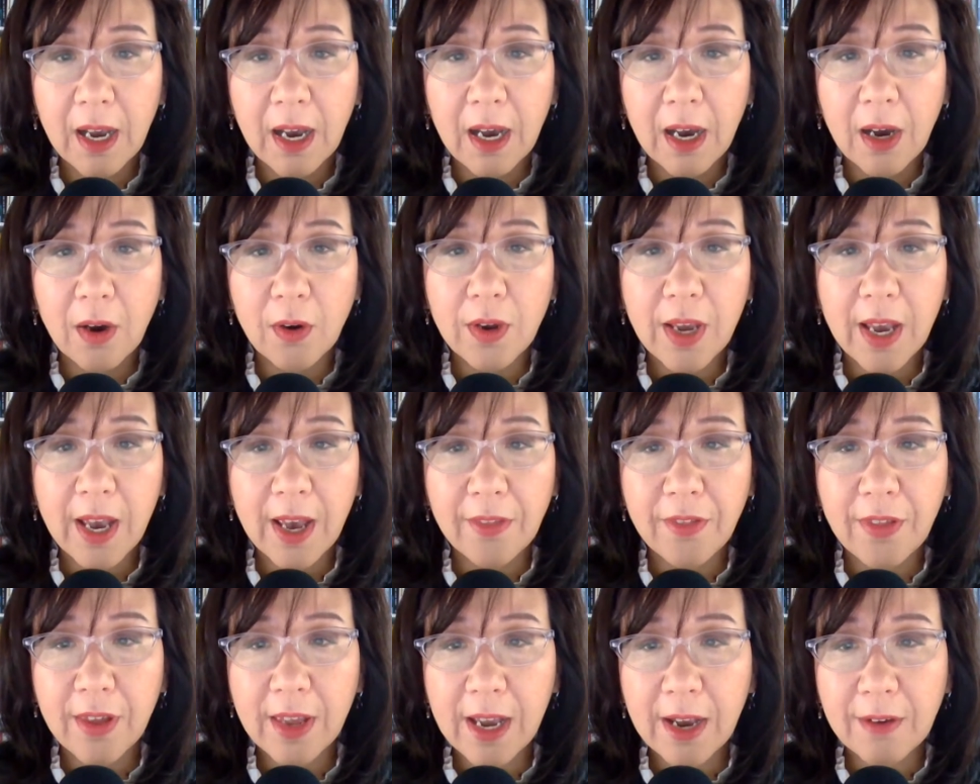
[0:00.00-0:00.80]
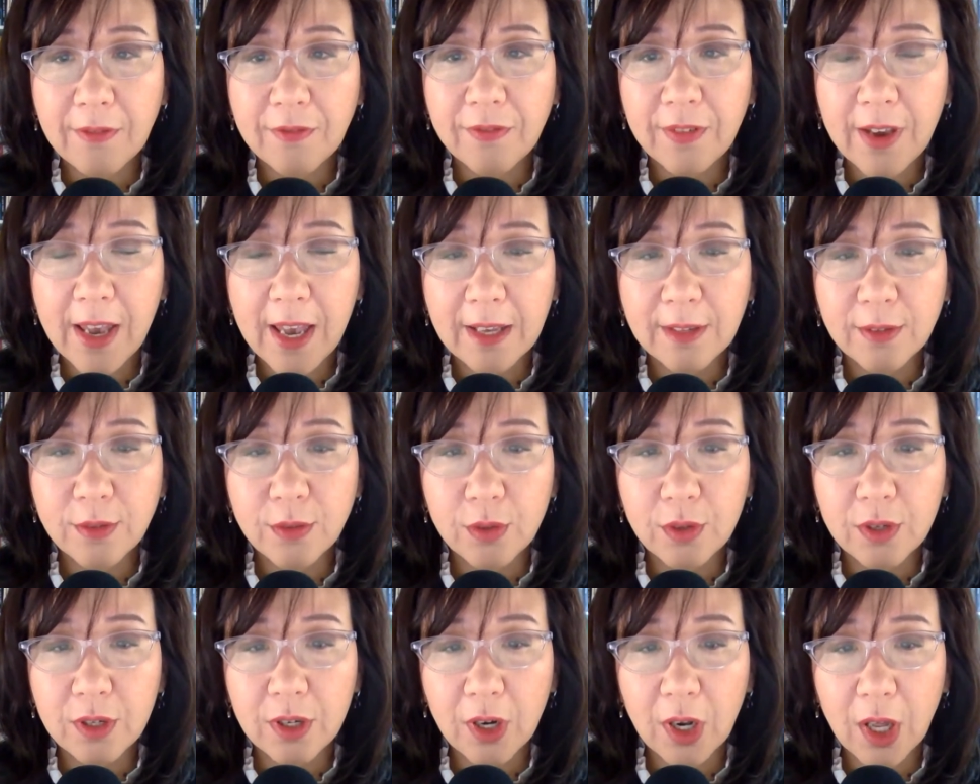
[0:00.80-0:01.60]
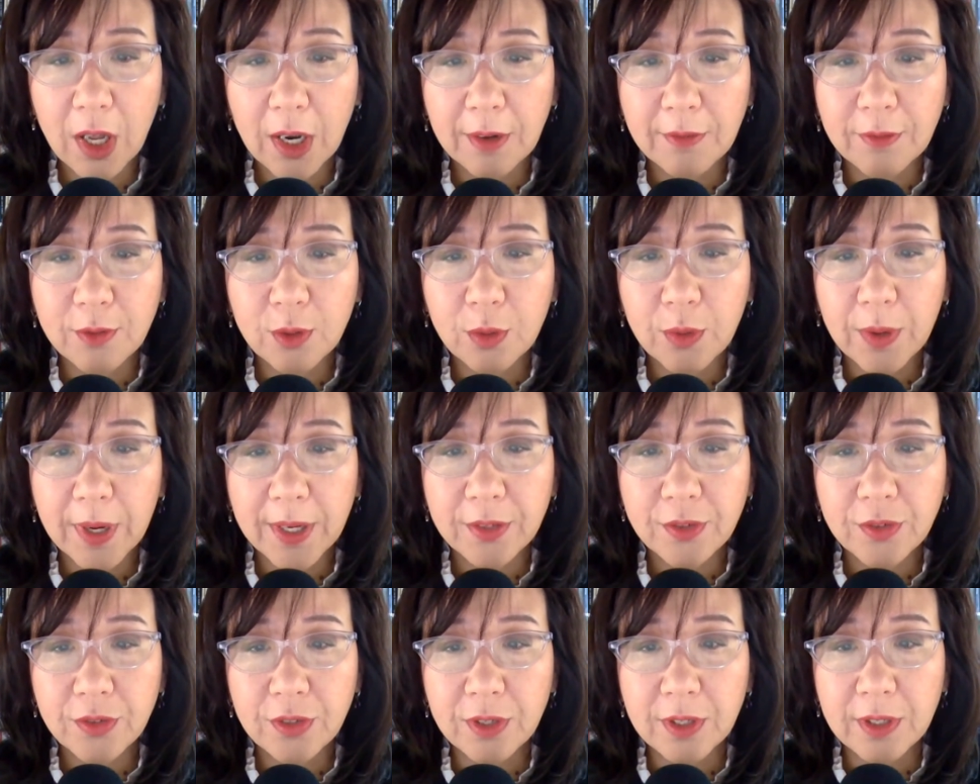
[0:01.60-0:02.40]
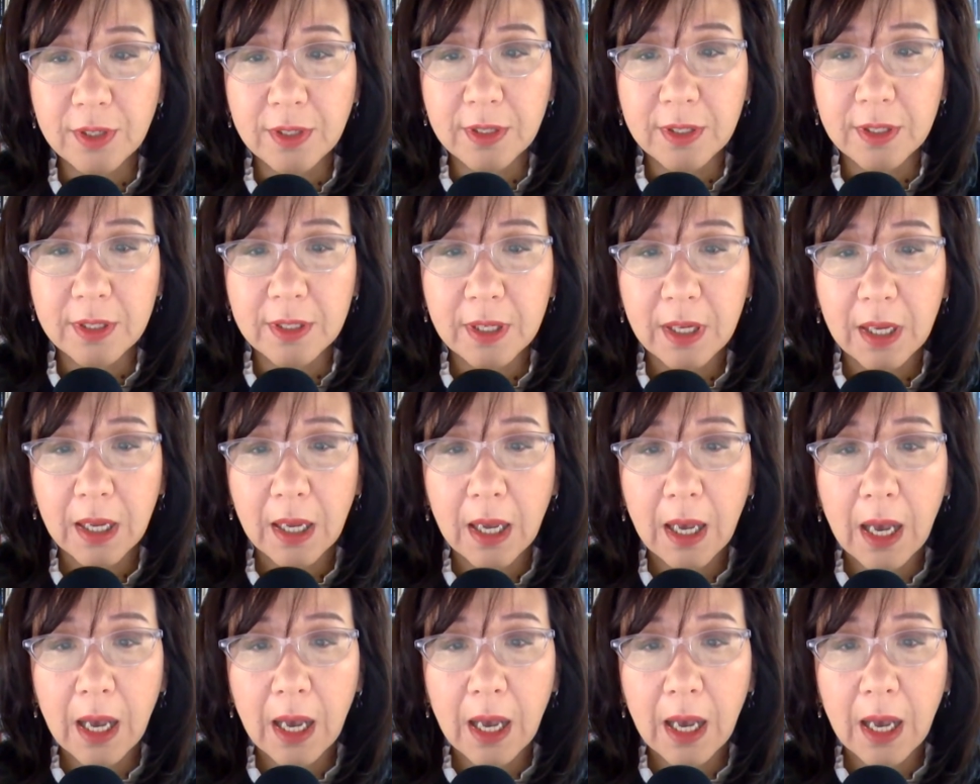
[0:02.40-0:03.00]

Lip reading: Okay, I think I've answered a lot of questions.